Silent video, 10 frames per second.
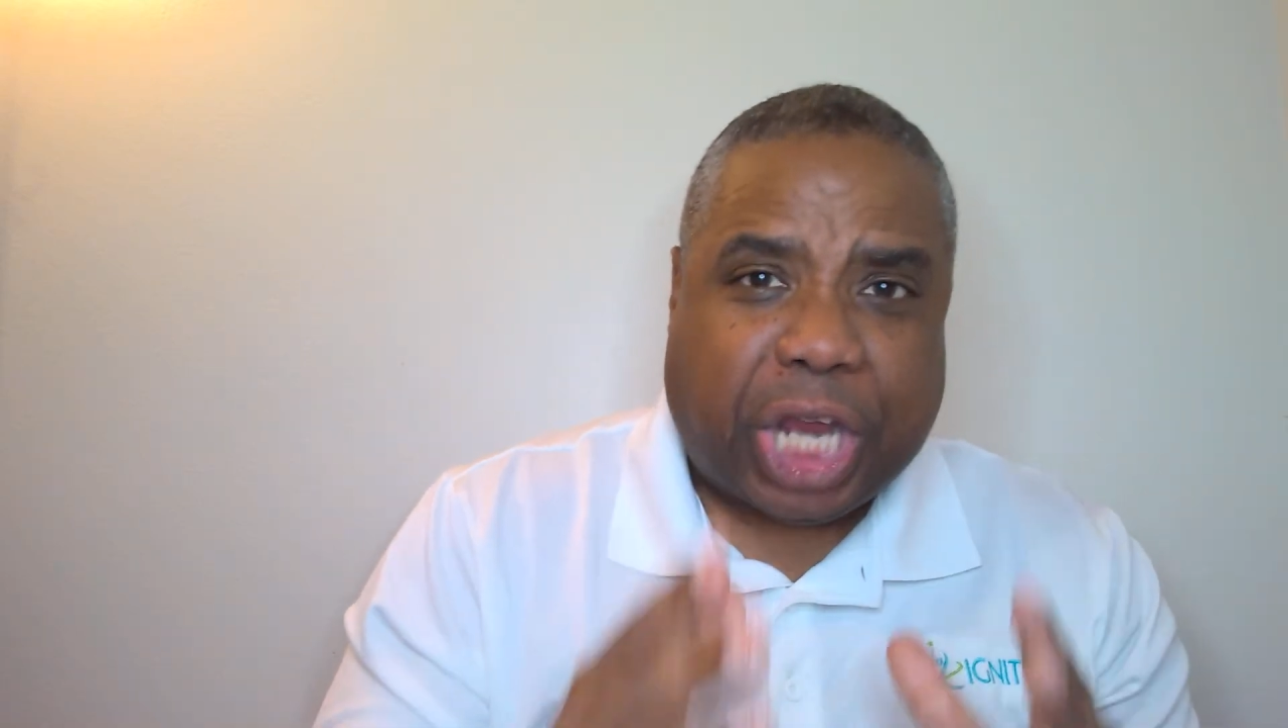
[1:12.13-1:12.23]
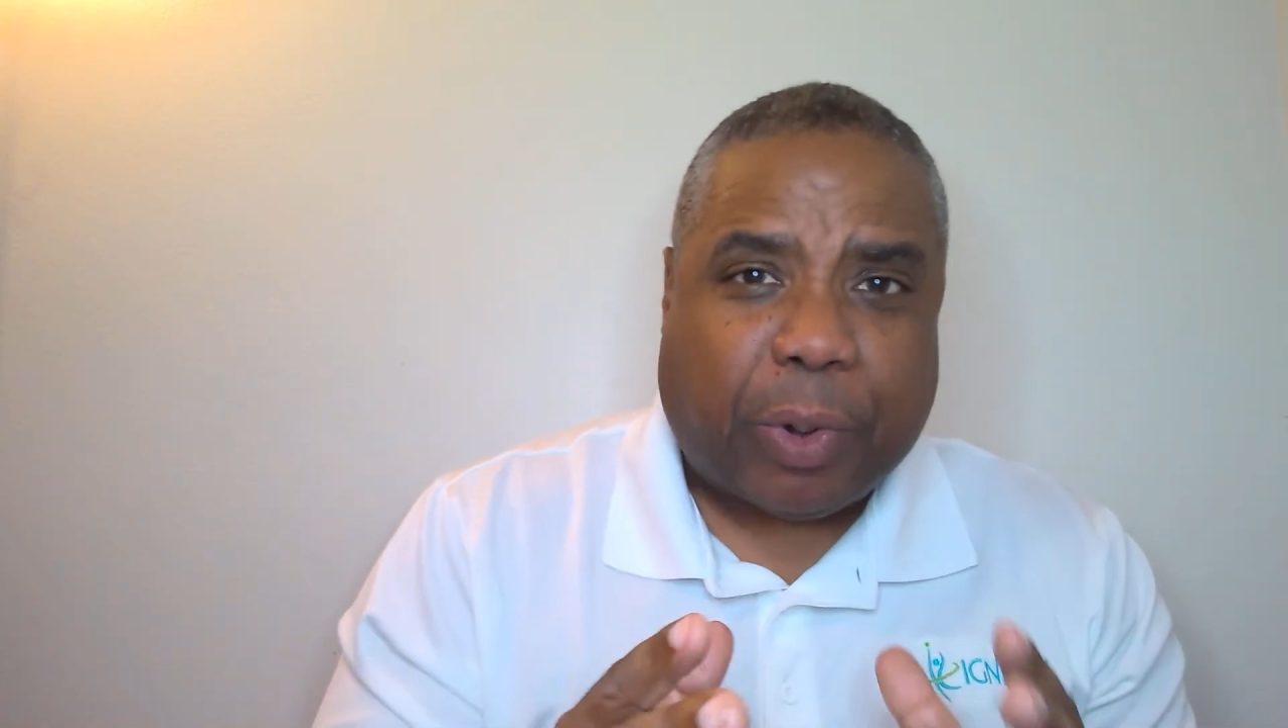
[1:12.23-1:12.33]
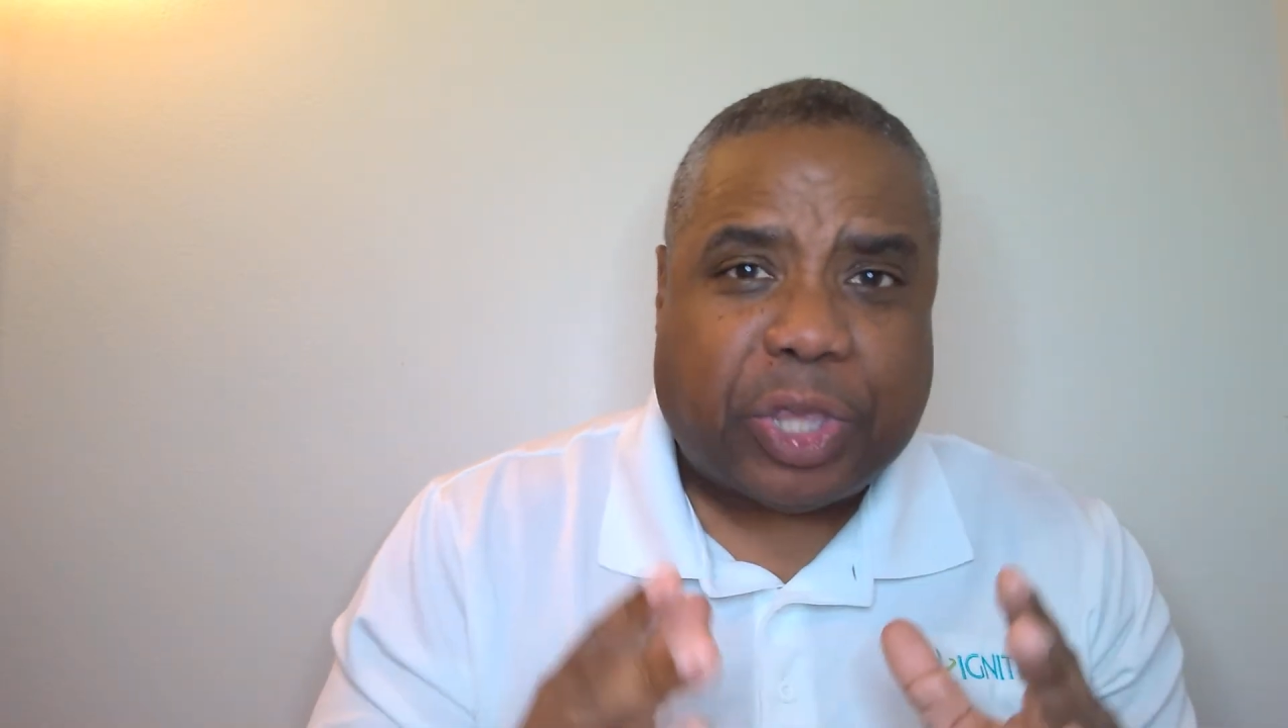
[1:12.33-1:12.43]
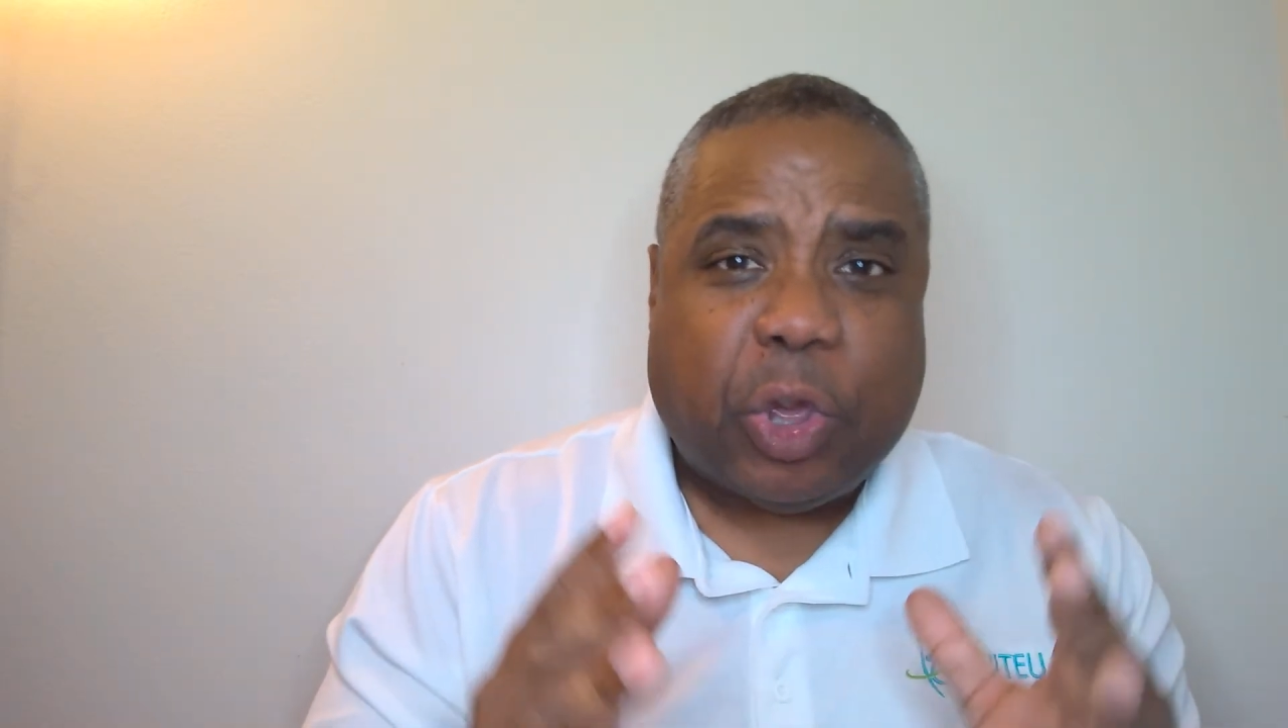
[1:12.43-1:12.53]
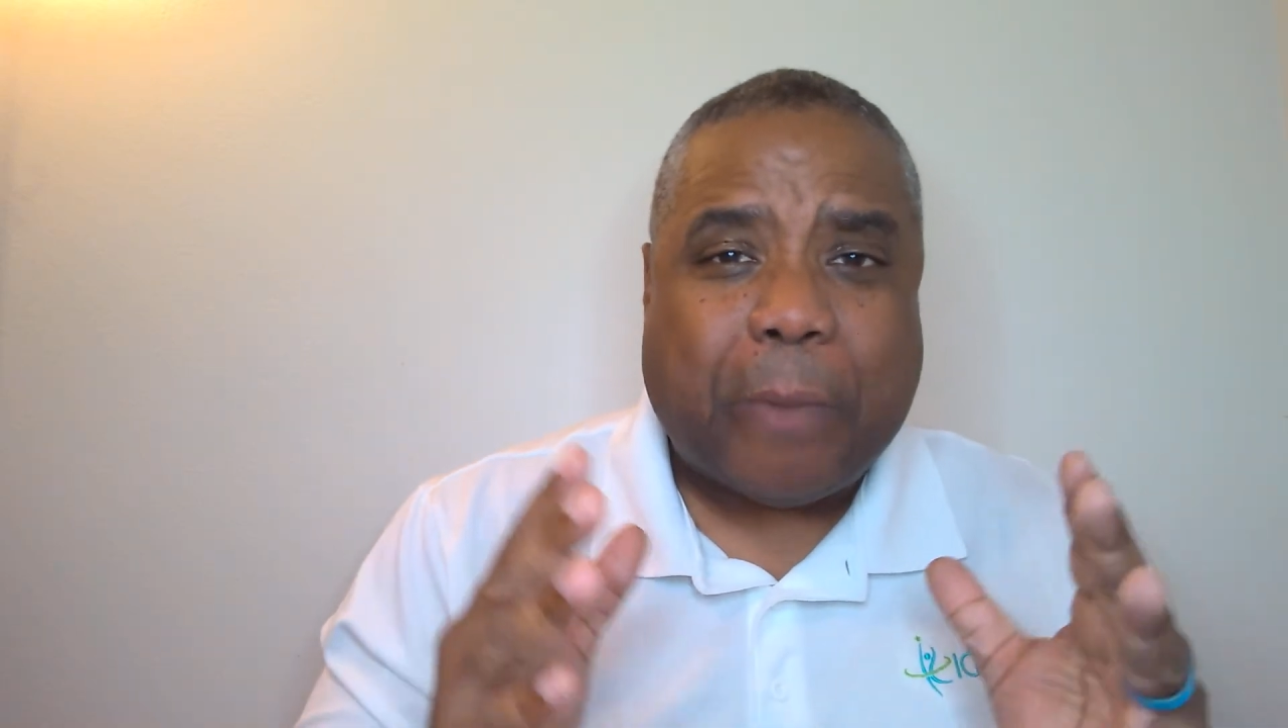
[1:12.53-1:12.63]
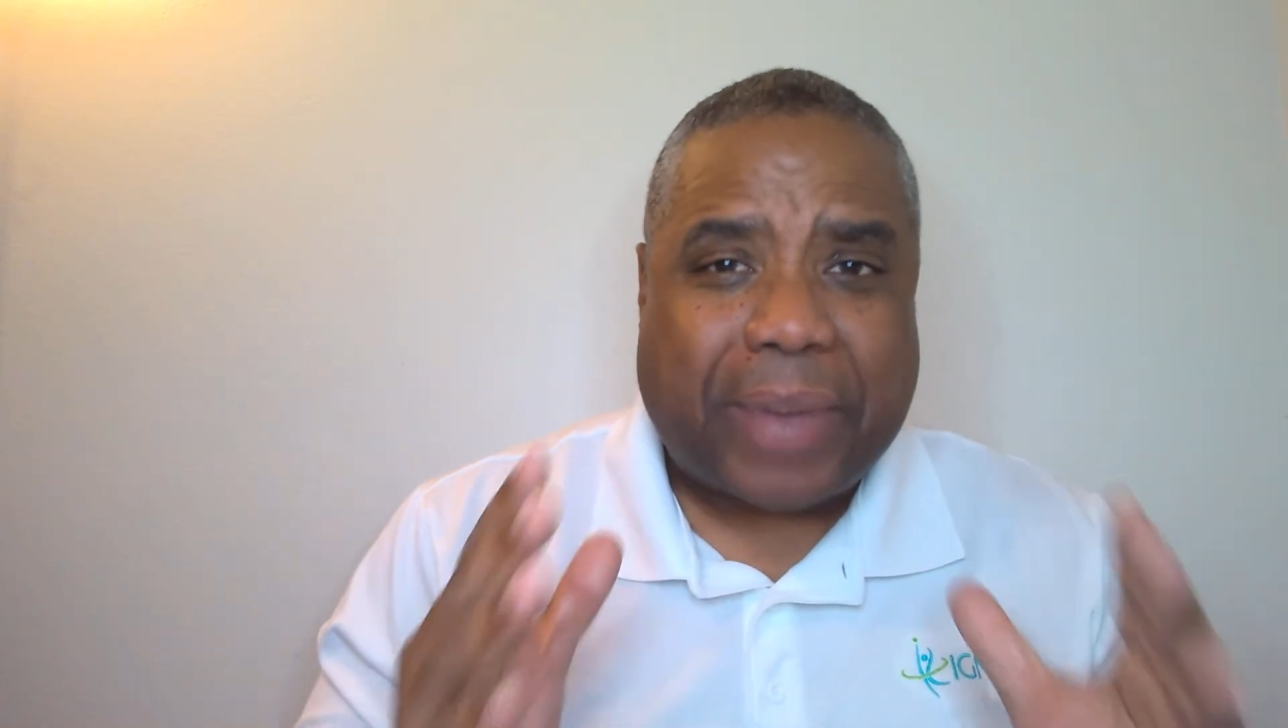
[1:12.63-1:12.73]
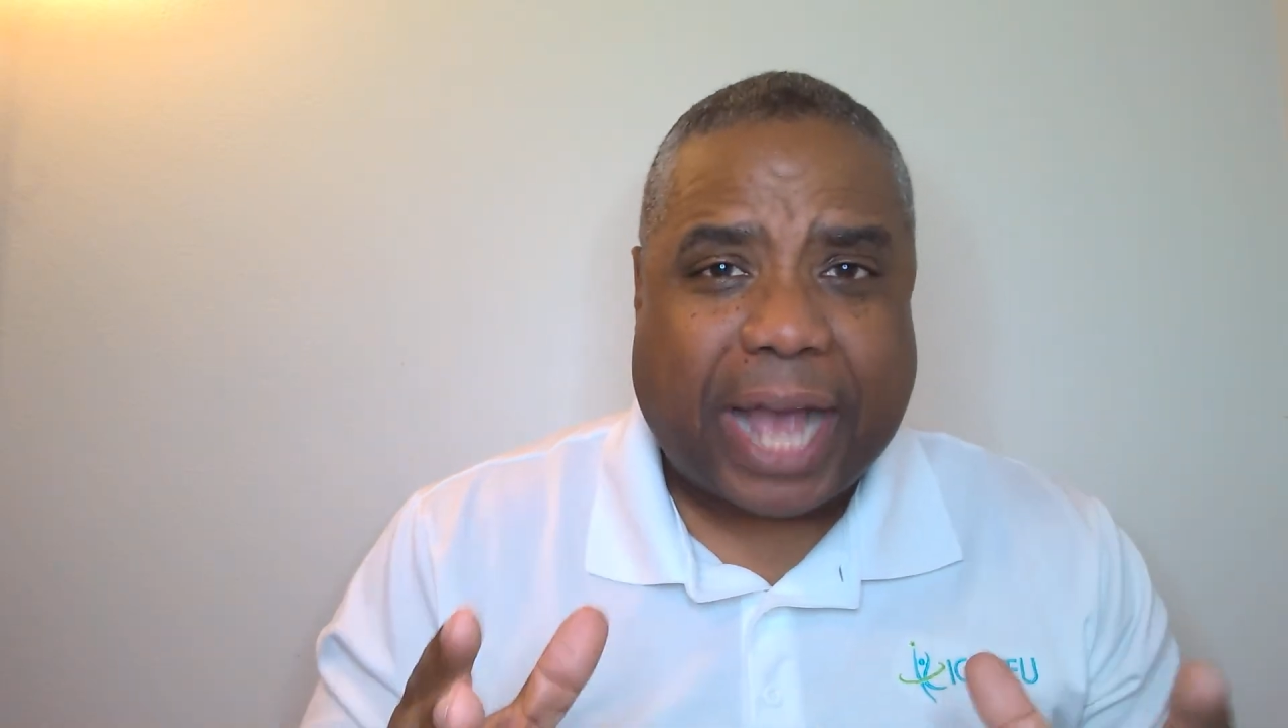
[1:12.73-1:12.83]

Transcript: with you my